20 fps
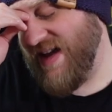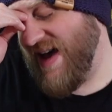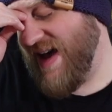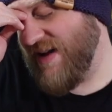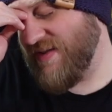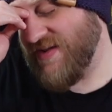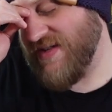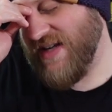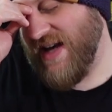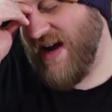
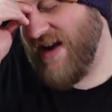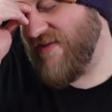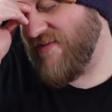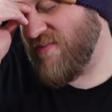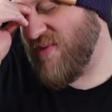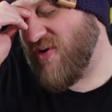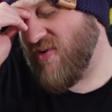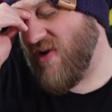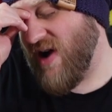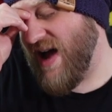outside of
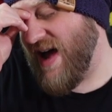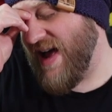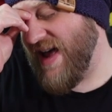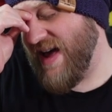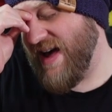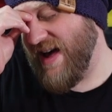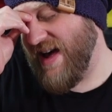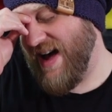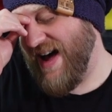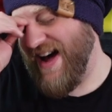
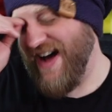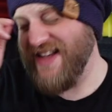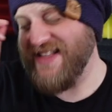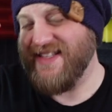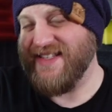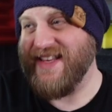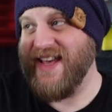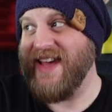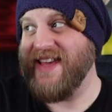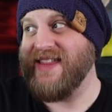Mariah, I'd
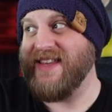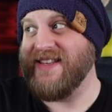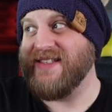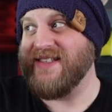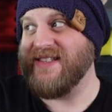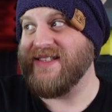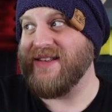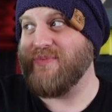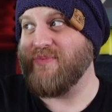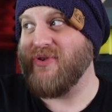say this
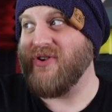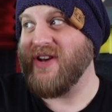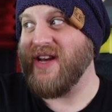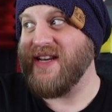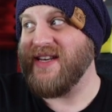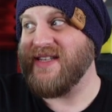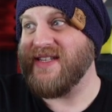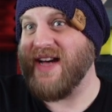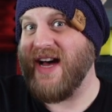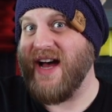is a
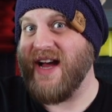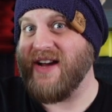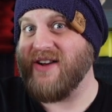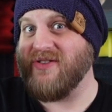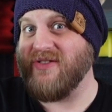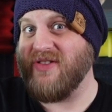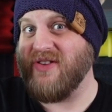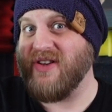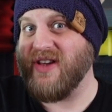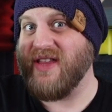pretty dire
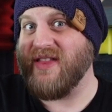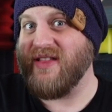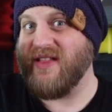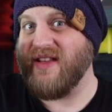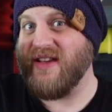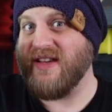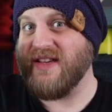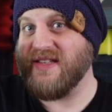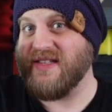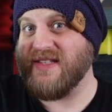looking
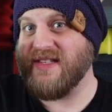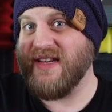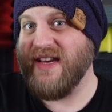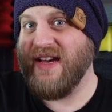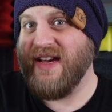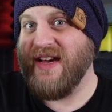list.